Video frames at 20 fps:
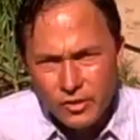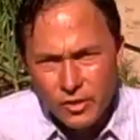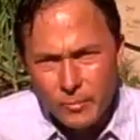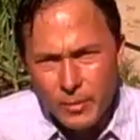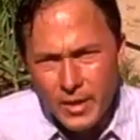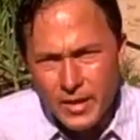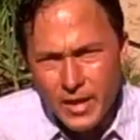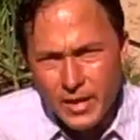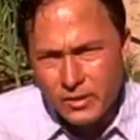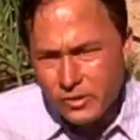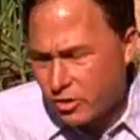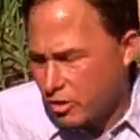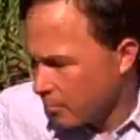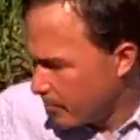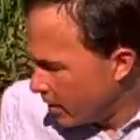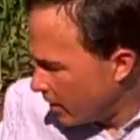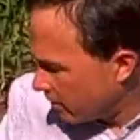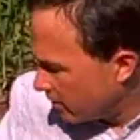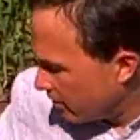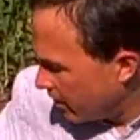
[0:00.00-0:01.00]
These are my next
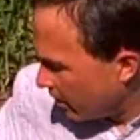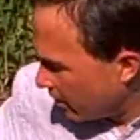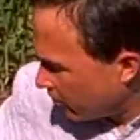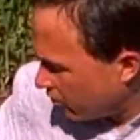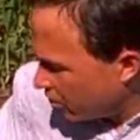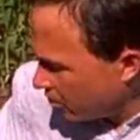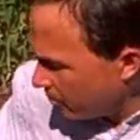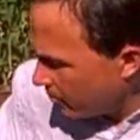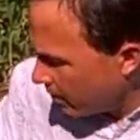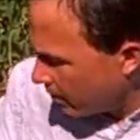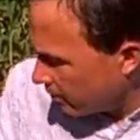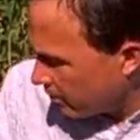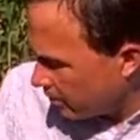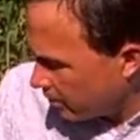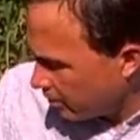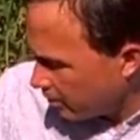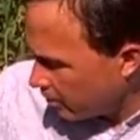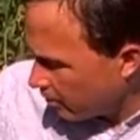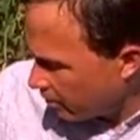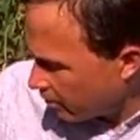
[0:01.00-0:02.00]
2 beds. The next 2
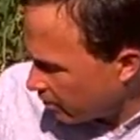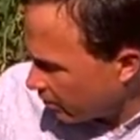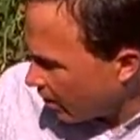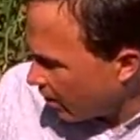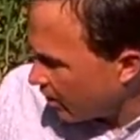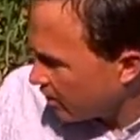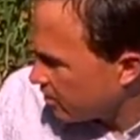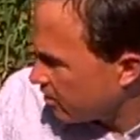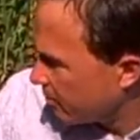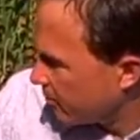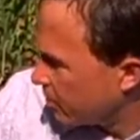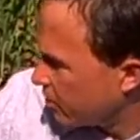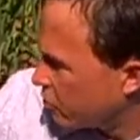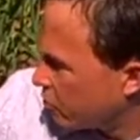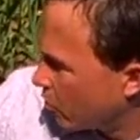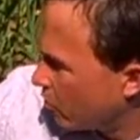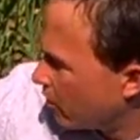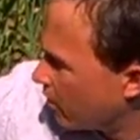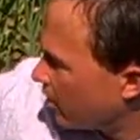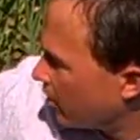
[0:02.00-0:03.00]
beds here, this has a
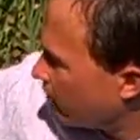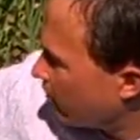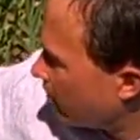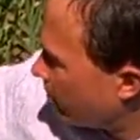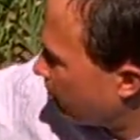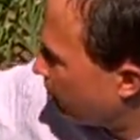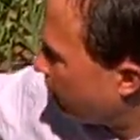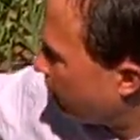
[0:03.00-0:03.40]
majority of